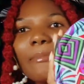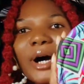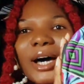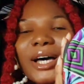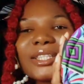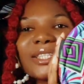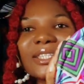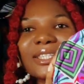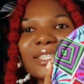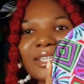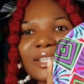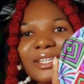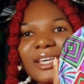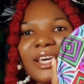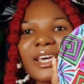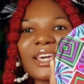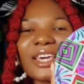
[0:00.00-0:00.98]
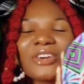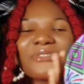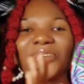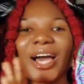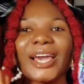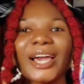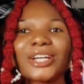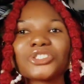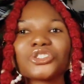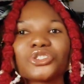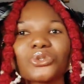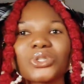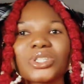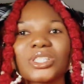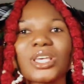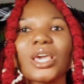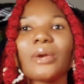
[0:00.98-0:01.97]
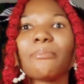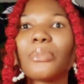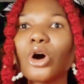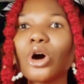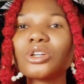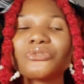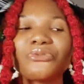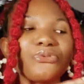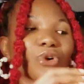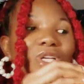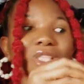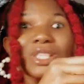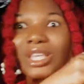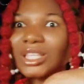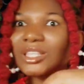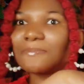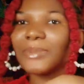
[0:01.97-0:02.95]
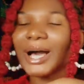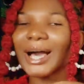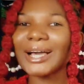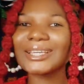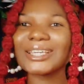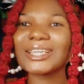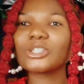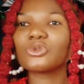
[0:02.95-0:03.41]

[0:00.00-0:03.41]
But if I had used a board for this bag,